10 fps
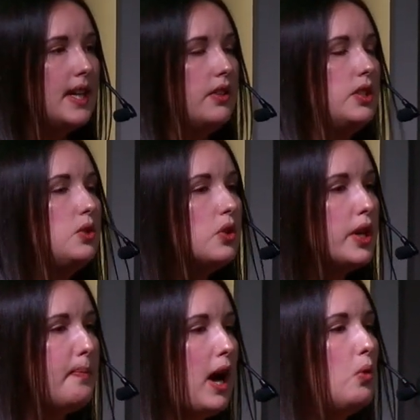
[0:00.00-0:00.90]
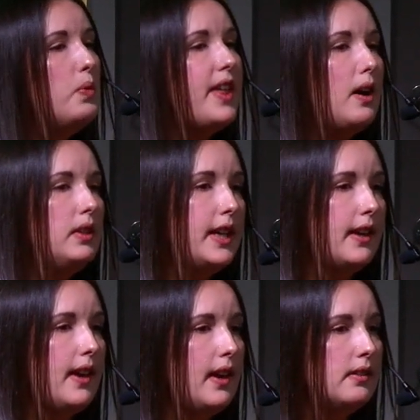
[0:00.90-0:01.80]
tell the story about without
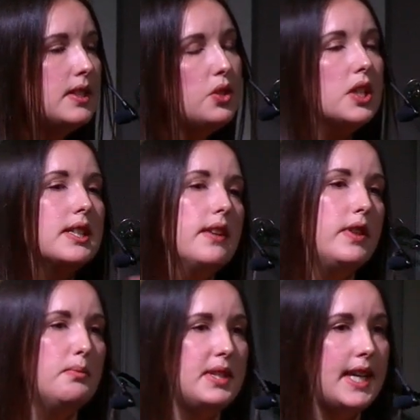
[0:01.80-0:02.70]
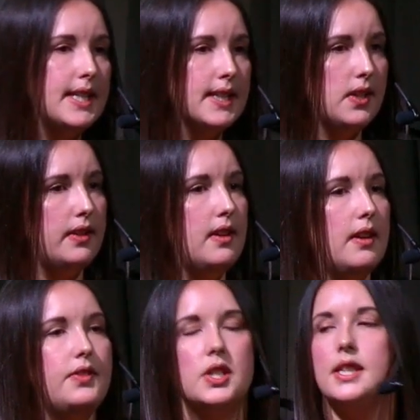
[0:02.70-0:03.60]
linking. So just giving them data is not
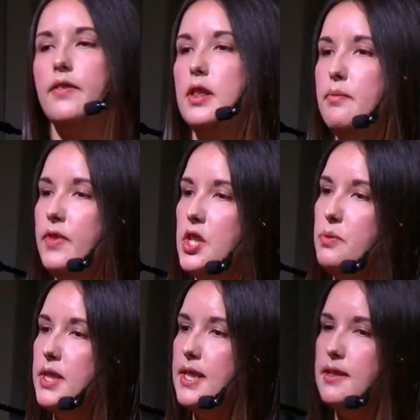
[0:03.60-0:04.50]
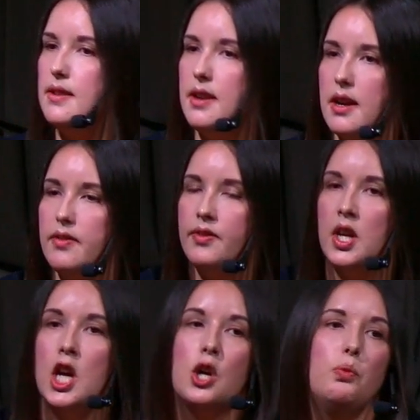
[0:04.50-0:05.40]
enough. Just giving them visuals isn't enough.
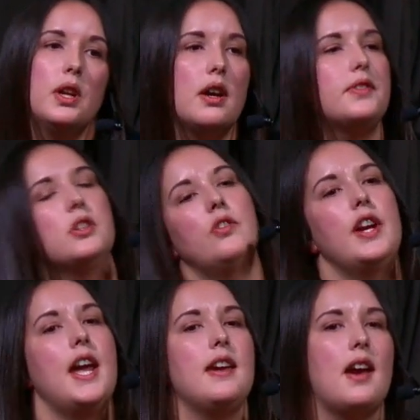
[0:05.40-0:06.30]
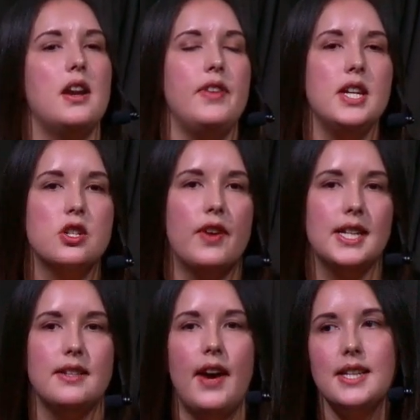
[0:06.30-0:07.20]
We'll often create kind of
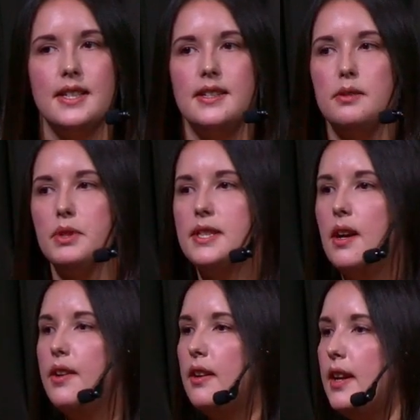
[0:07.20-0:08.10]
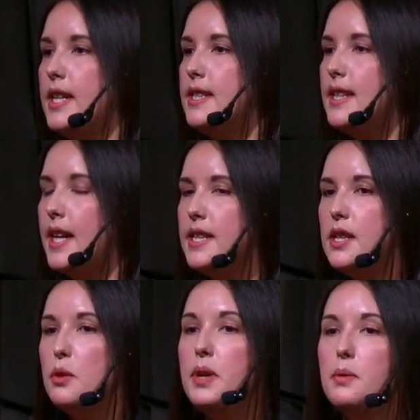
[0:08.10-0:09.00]
interactive assets that will sit on a client's site
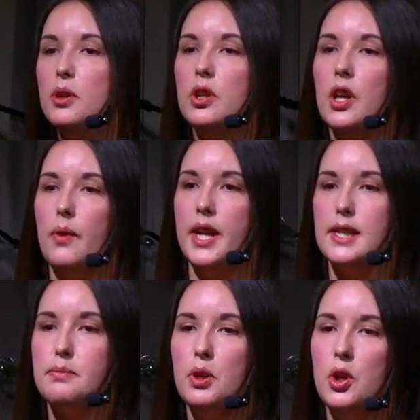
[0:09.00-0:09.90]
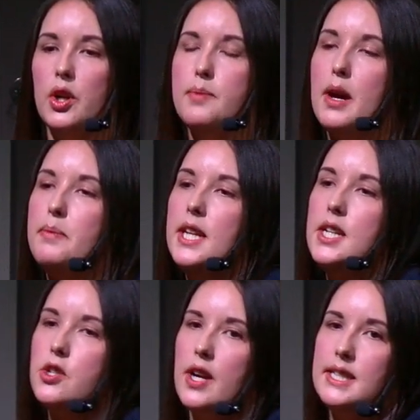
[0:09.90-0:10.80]
so that people can go and explore. It might be an
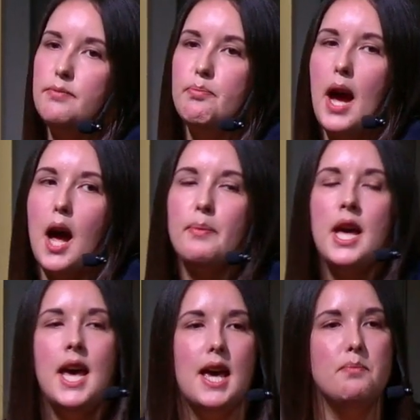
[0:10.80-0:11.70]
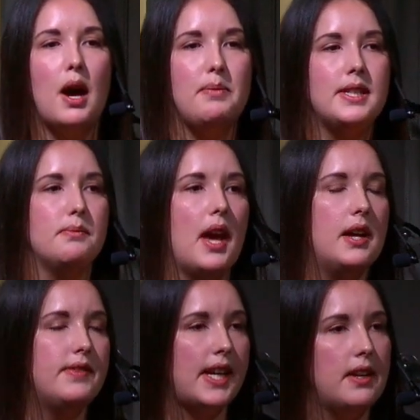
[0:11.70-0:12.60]
interactive map. It might be some
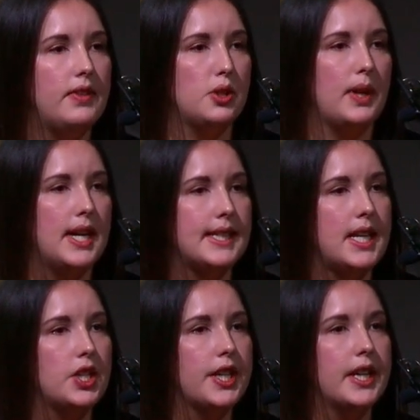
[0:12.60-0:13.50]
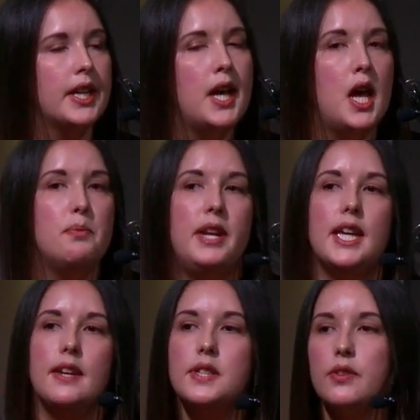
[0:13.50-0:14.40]
kind of data visualization. But
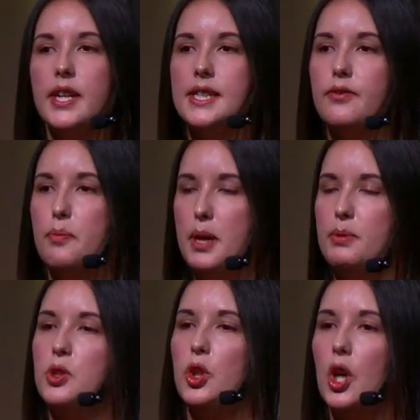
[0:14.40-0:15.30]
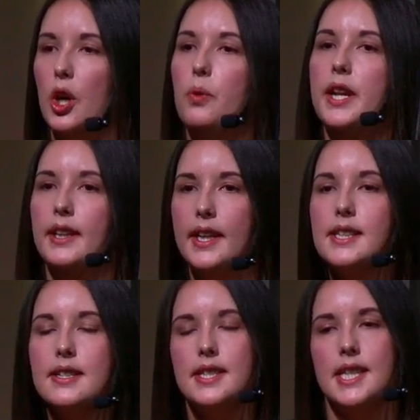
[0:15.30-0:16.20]
it gives a reason for people to go and
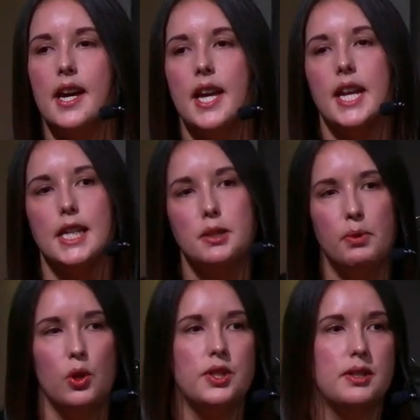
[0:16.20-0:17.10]
link to the site and explore